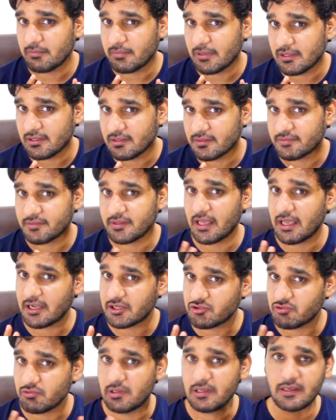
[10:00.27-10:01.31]
balance
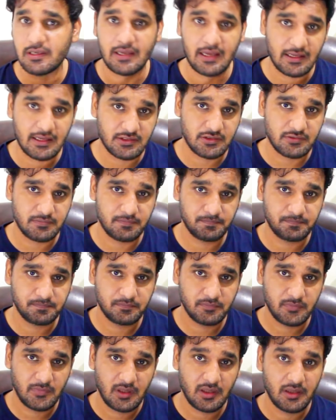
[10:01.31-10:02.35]
actually catch?
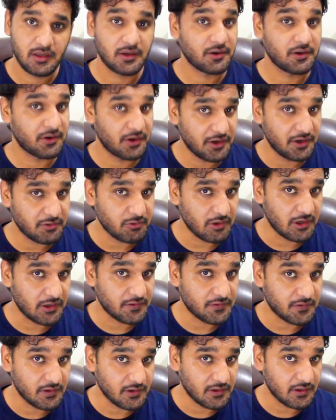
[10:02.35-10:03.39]
Great
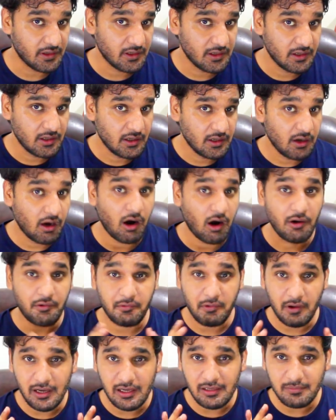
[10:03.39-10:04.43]
question. Our
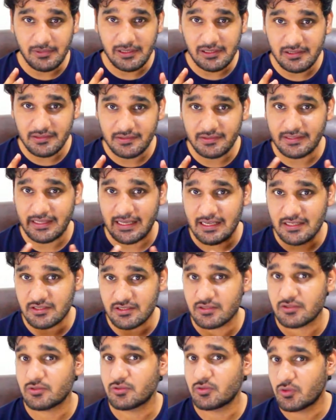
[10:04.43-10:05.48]
trial balance
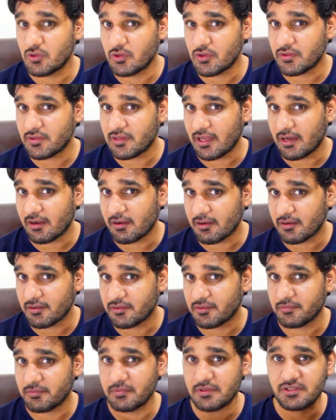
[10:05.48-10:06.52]
catch those
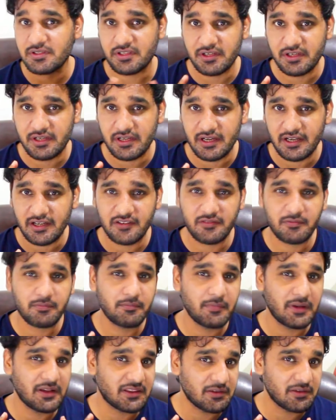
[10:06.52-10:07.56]
errors which creates
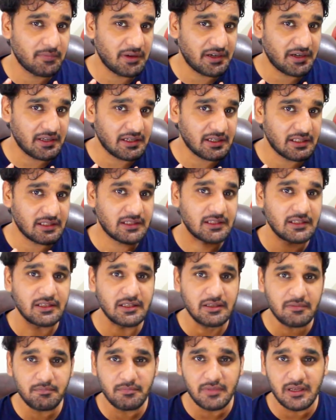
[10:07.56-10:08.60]
mathematical
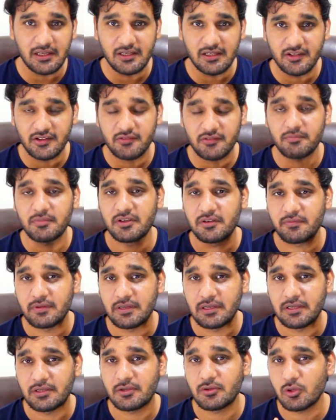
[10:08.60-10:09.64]
imbalance
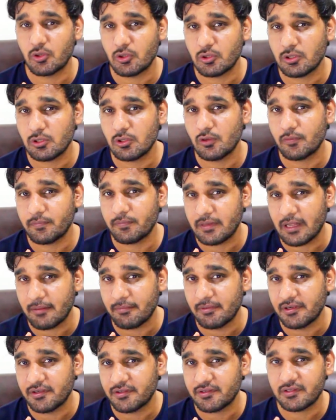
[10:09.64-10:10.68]
between total of
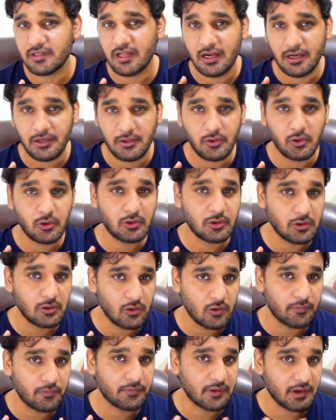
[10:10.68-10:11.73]
debits and total
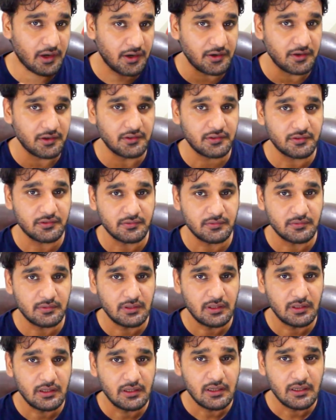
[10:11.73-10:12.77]
of credits.
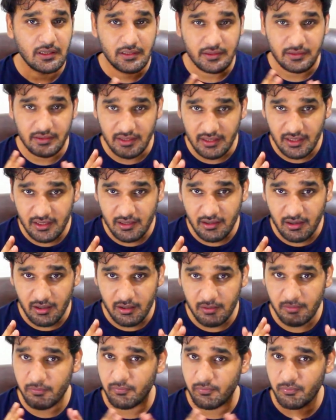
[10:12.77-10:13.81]
There
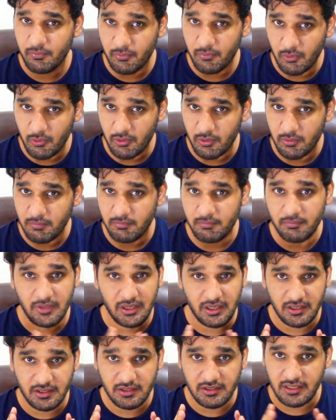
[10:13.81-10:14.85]
are four main